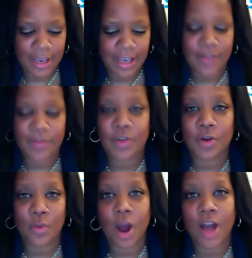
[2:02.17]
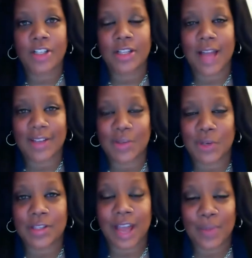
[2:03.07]
if you had watched last
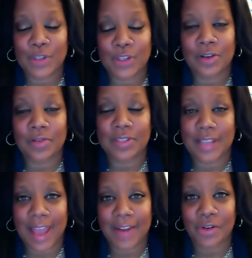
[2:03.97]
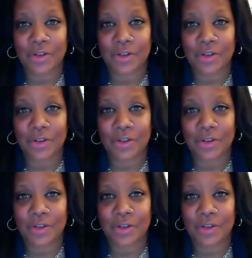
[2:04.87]
week's episode of Scandal,